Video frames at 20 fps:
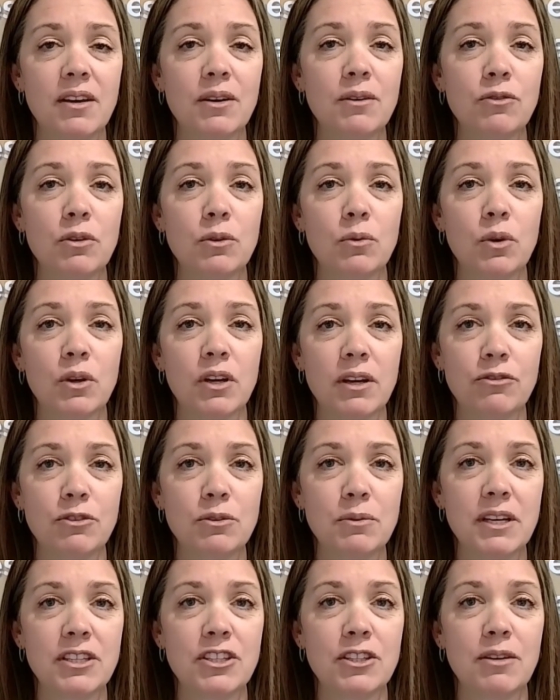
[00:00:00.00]
For more
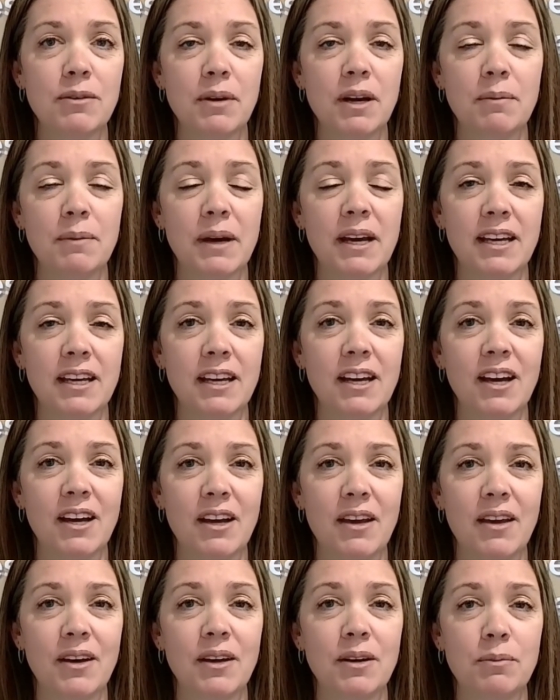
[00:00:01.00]
information about
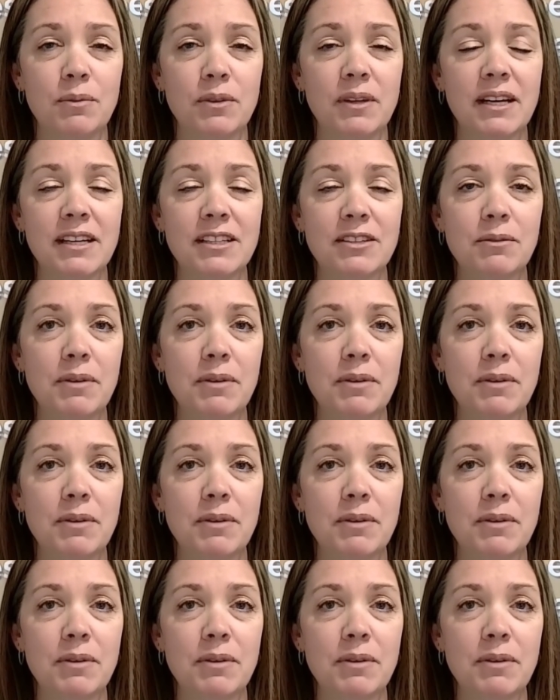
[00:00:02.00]
Medicare, please